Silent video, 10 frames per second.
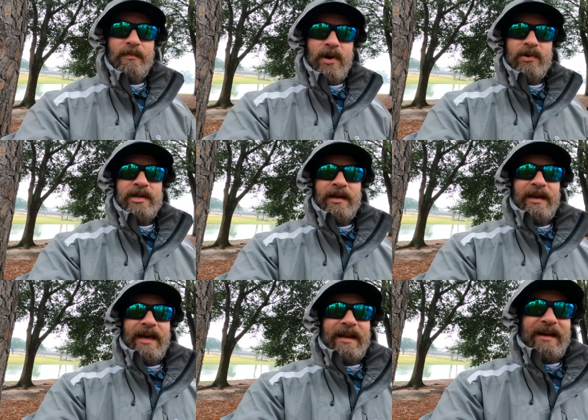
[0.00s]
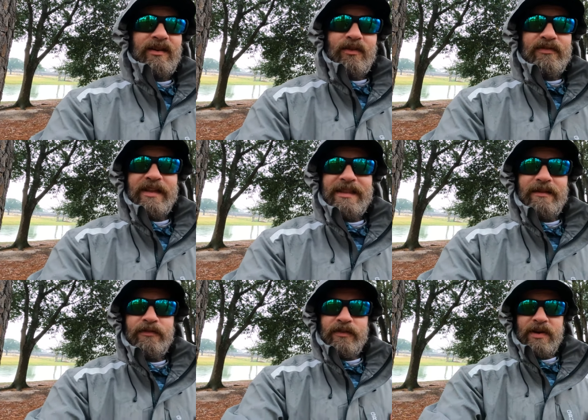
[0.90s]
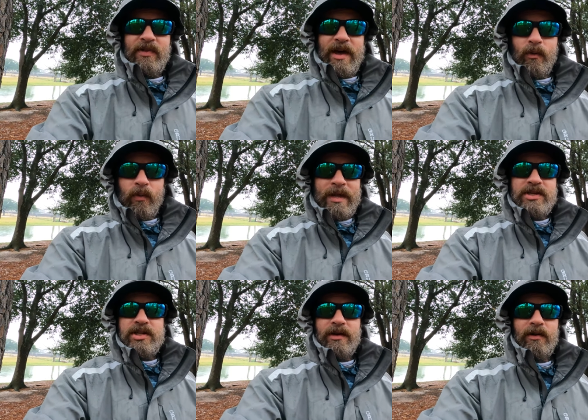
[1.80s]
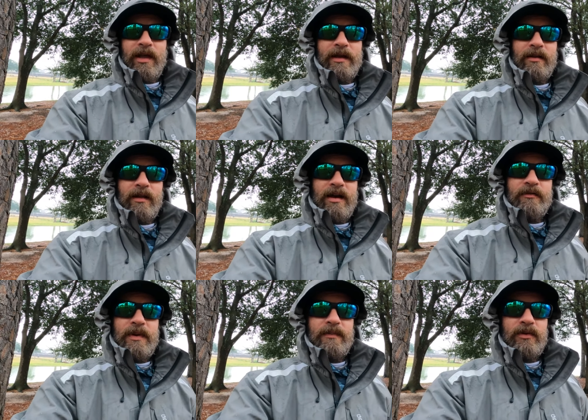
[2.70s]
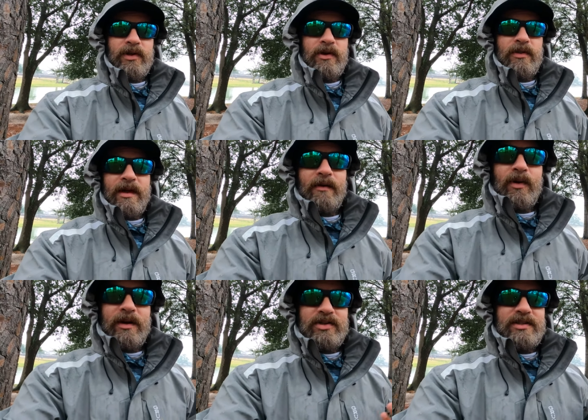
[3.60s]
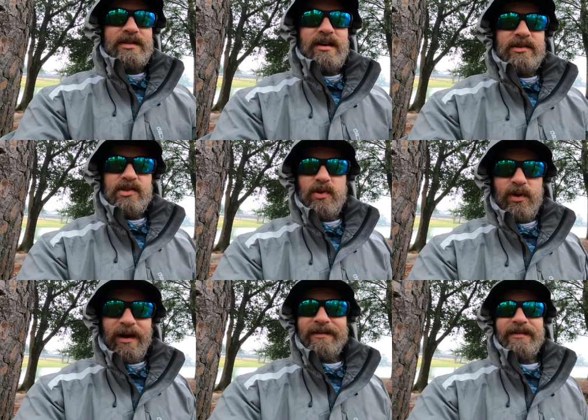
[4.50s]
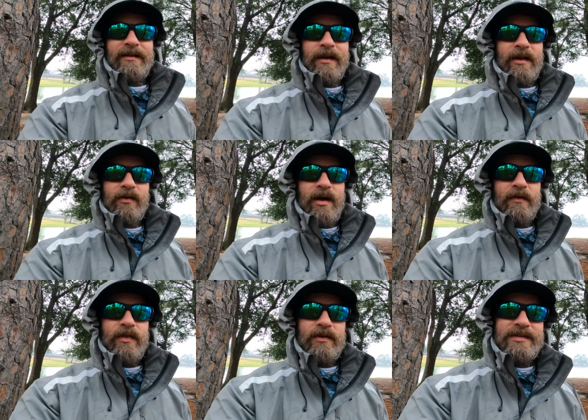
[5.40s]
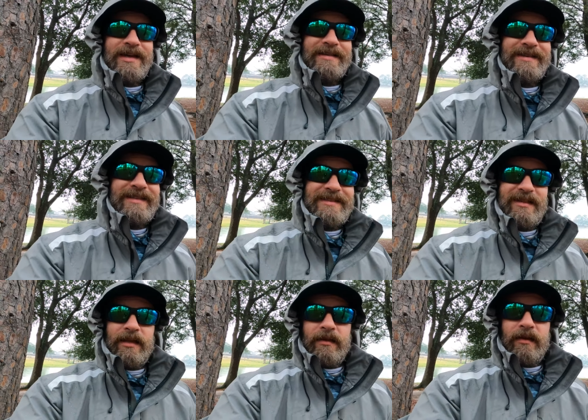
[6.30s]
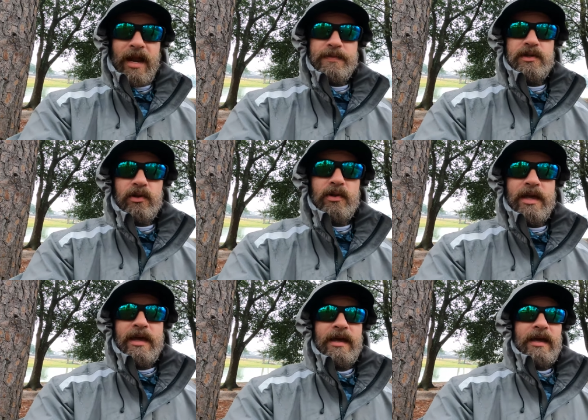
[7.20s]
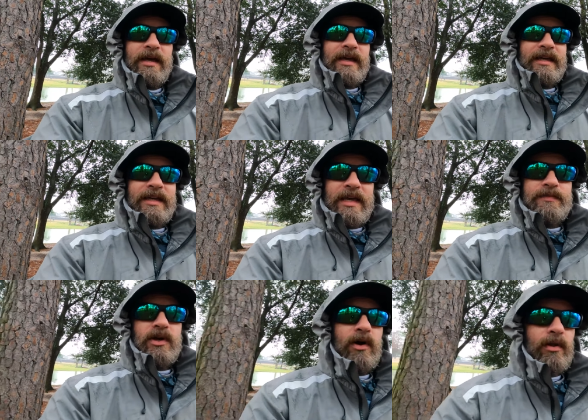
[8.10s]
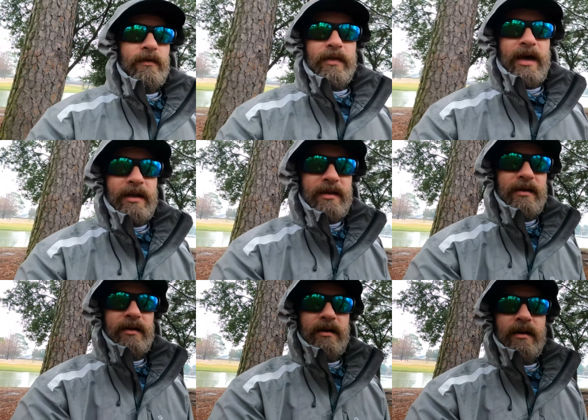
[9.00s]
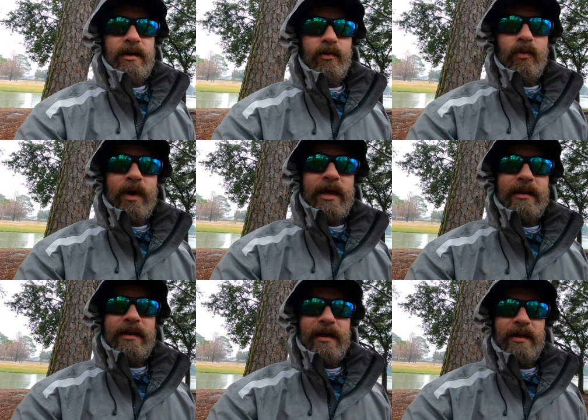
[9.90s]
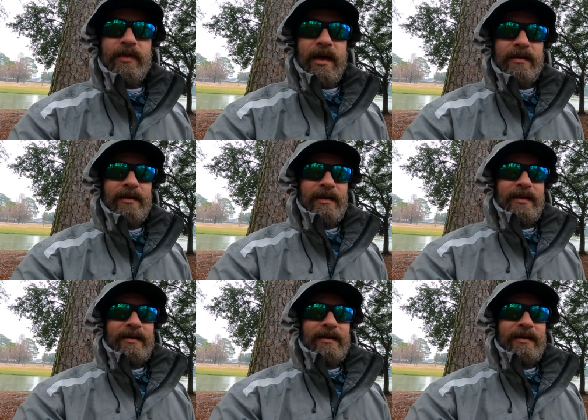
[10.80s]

in a boat and I don't fin feel that wind chill like a lot of people do, they, where it just cuts through cotton and a lot of those things. It's, it, it absolutely keeps all of that uh, wind and that